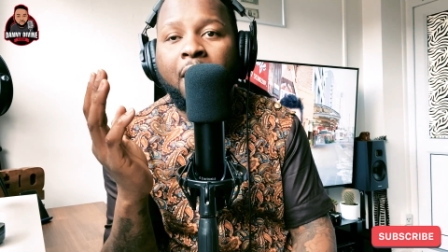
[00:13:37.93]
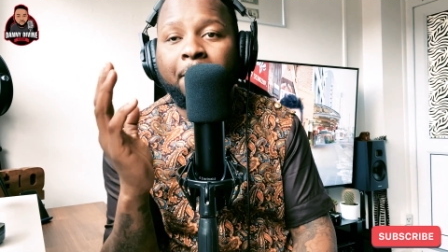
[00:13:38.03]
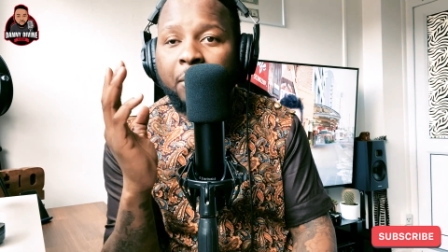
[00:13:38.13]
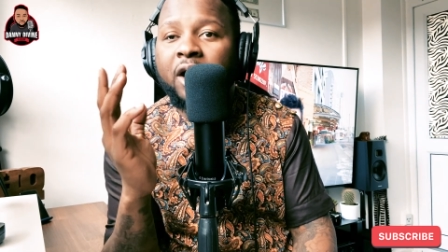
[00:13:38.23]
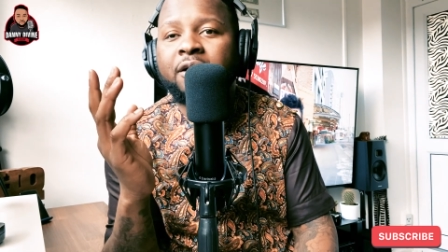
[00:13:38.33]

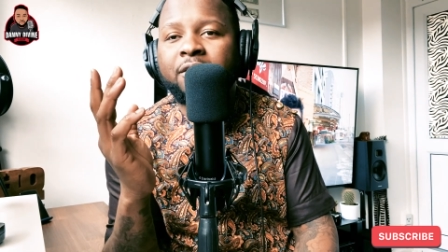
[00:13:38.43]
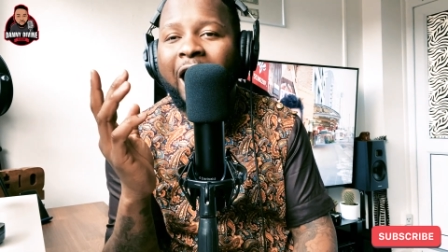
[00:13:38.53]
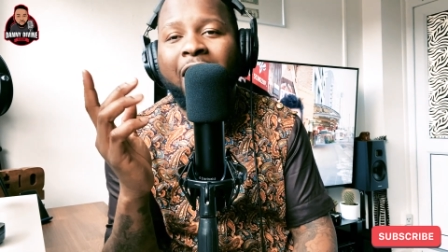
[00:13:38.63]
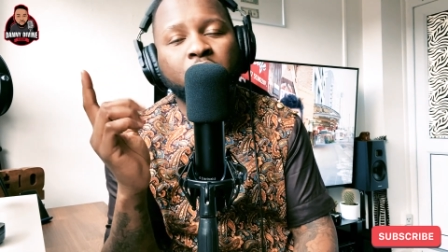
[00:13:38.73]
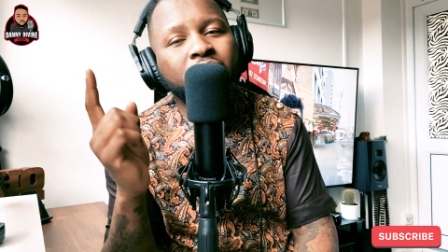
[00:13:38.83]
But
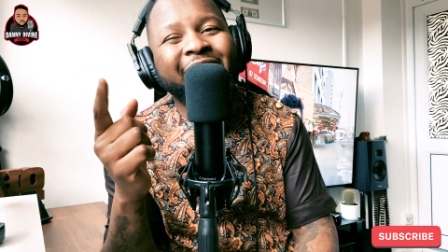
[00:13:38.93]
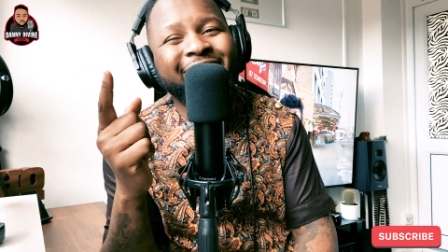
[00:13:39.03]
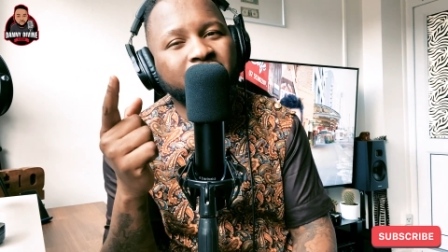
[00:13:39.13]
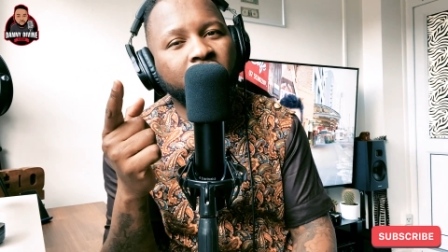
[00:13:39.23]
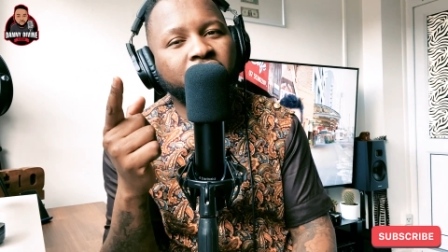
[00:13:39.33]
I do thank
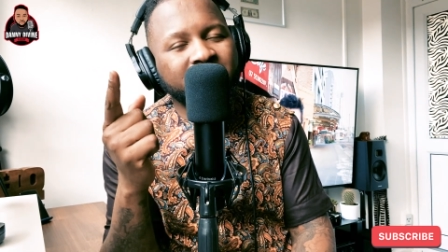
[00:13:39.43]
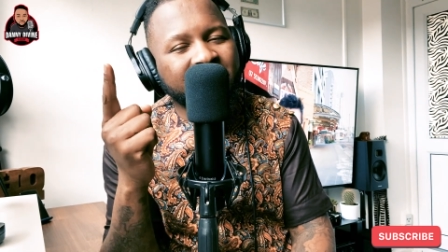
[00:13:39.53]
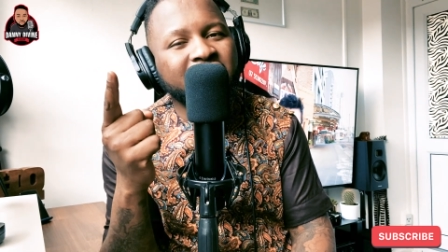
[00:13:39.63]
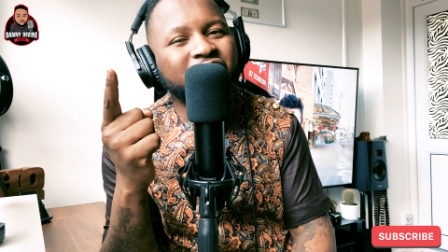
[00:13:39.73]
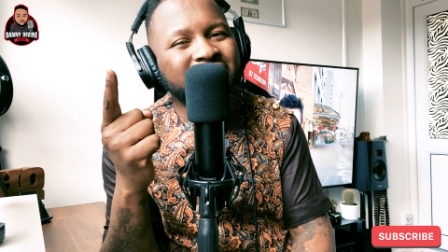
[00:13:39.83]
you though for
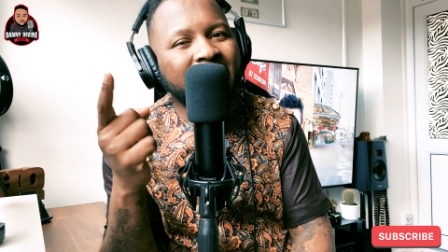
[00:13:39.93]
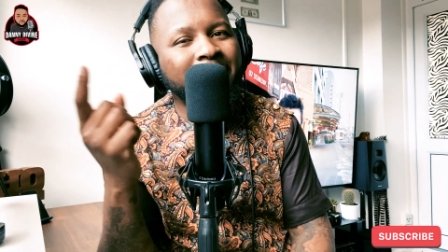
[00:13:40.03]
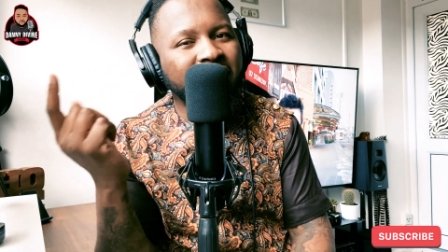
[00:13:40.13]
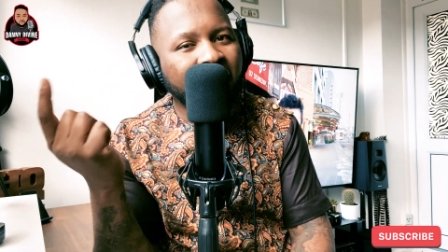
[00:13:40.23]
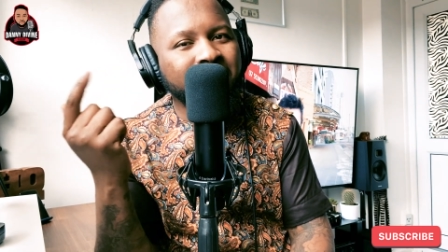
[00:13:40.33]
taking your time
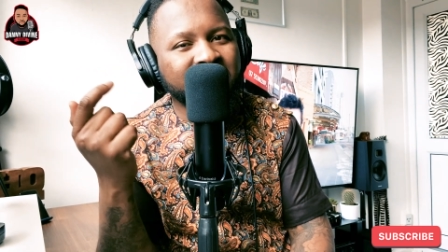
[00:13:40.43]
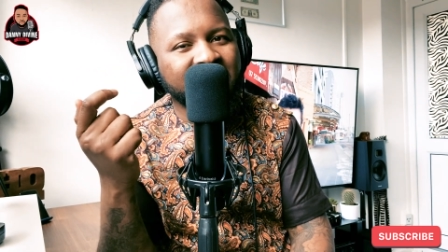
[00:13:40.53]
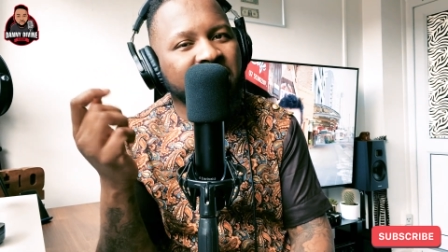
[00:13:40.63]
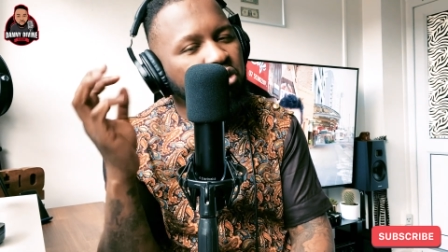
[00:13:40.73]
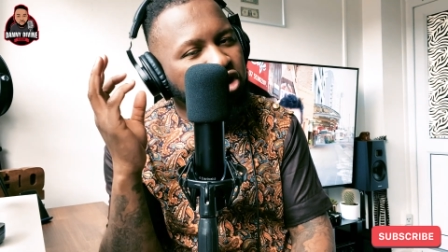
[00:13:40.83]
and come today
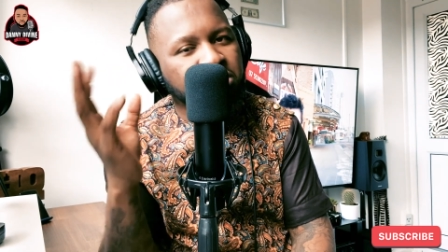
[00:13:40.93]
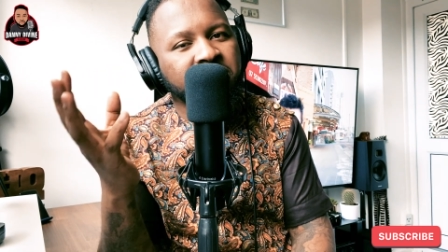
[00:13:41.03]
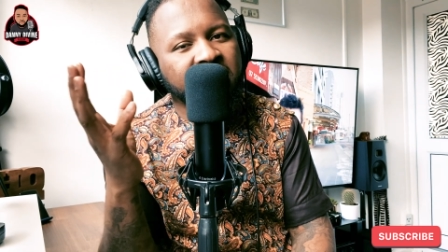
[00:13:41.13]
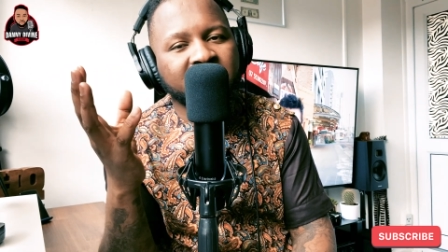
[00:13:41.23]
and watch me.